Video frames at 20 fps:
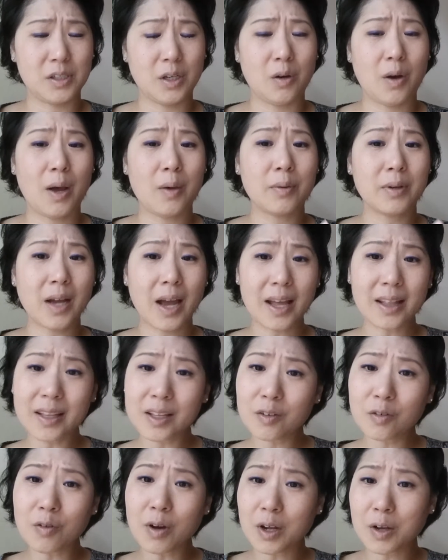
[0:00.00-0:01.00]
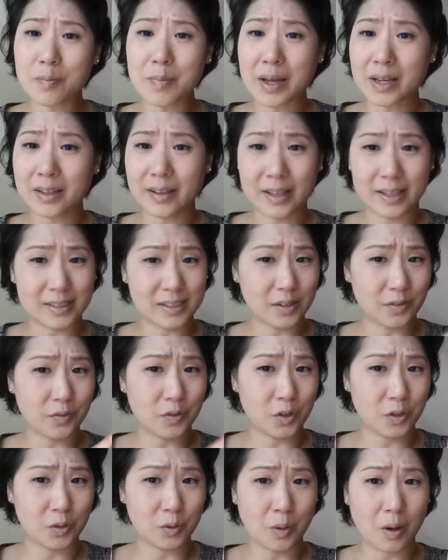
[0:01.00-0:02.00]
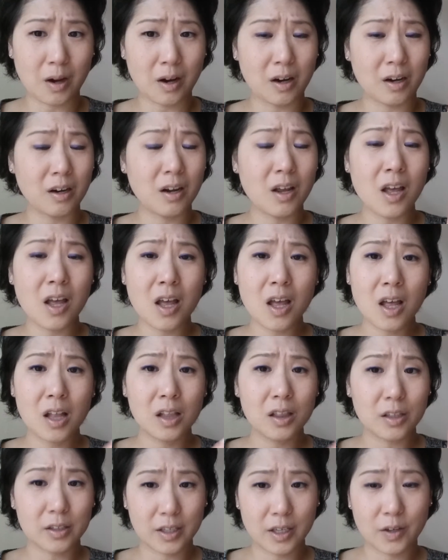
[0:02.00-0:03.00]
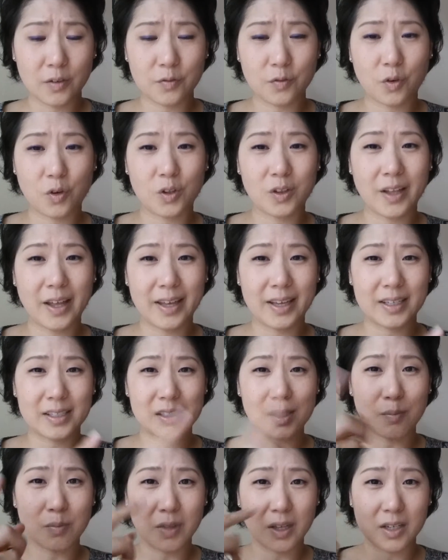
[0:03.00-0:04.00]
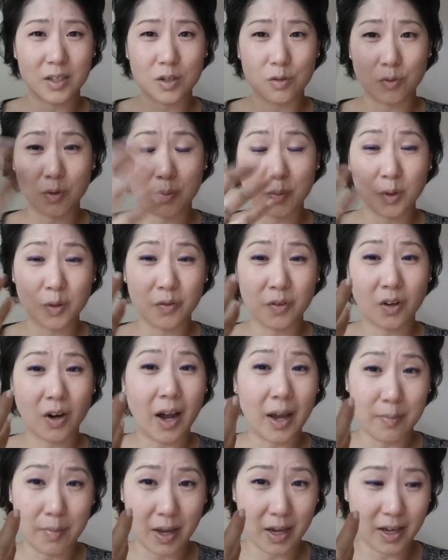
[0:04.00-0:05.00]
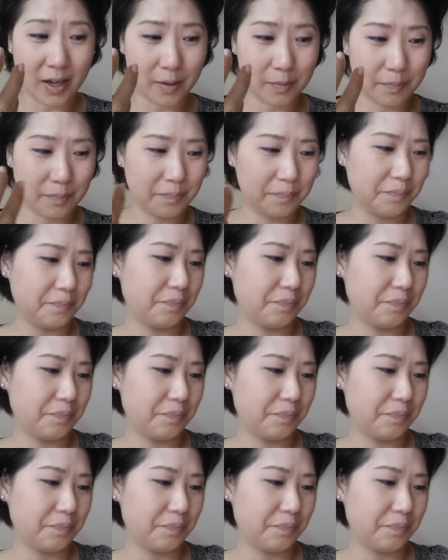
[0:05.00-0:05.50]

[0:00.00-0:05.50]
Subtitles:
So I would highly recommend this if you are looking for like something to remove your eye makeup.